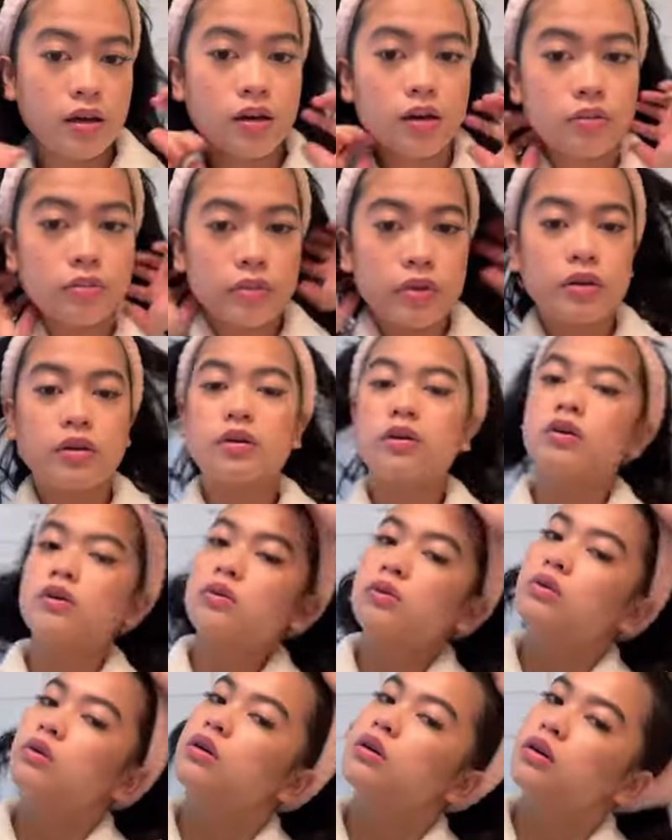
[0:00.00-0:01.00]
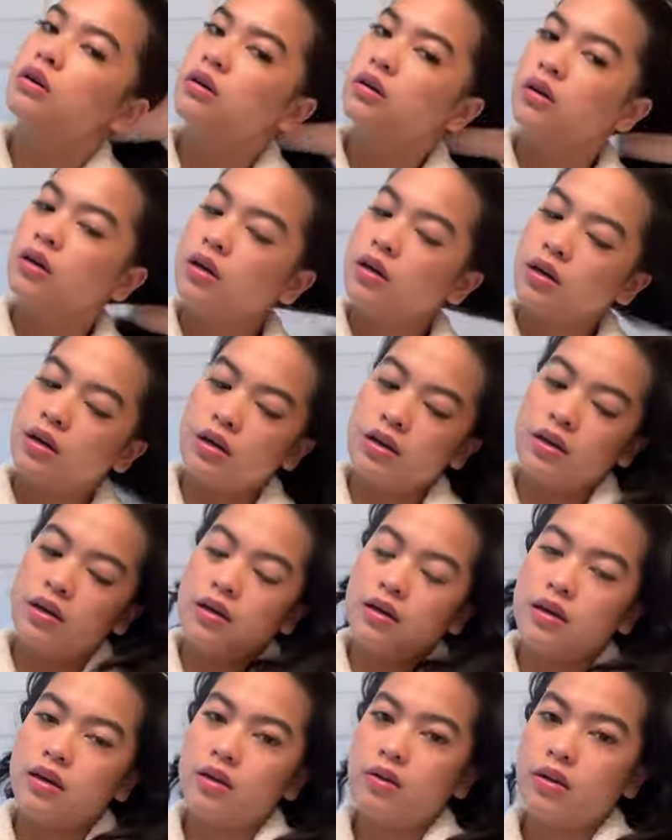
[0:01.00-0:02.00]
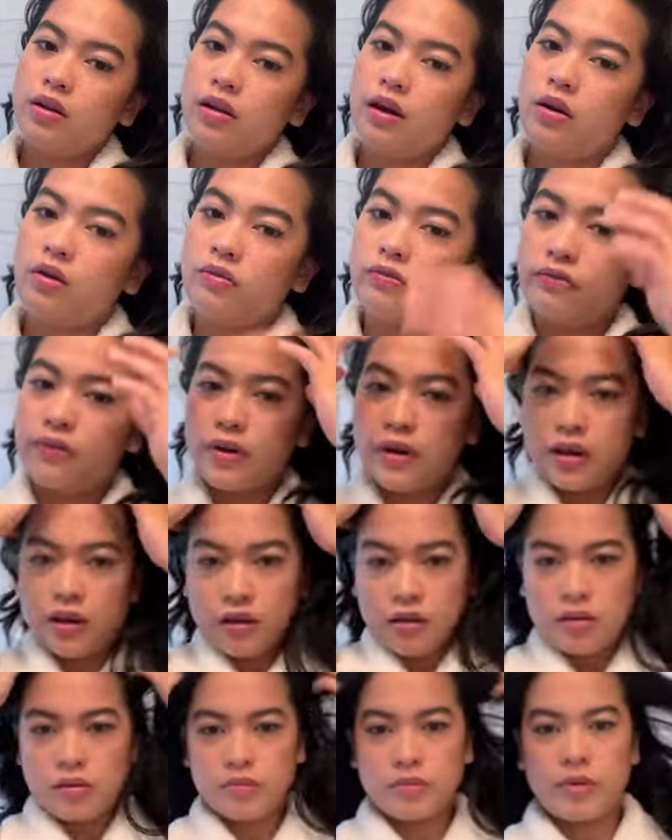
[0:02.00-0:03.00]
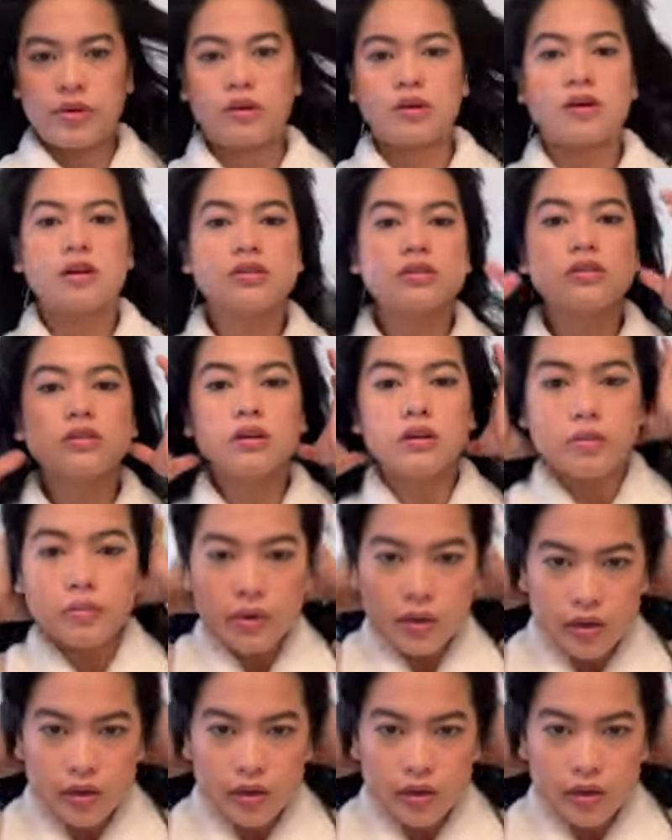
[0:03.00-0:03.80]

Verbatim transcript: I'm gonna go get an outfit. Oh my gosh, look at my